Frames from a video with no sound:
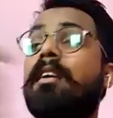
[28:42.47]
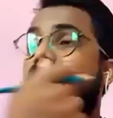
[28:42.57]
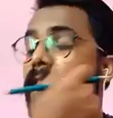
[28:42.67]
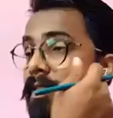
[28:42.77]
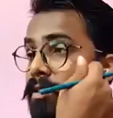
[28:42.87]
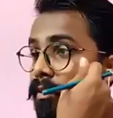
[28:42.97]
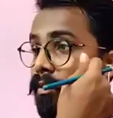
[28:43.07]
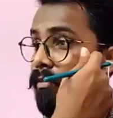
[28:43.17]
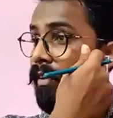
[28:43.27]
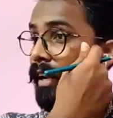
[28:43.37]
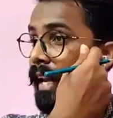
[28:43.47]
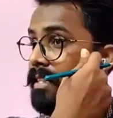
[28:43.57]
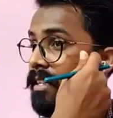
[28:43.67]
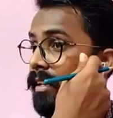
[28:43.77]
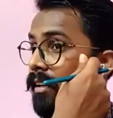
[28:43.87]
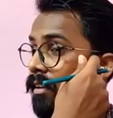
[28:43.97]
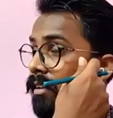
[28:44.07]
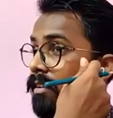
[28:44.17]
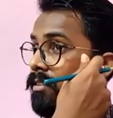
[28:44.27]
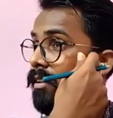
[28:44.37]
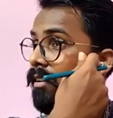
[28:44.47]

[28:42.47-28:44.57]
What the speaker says: So freelancing is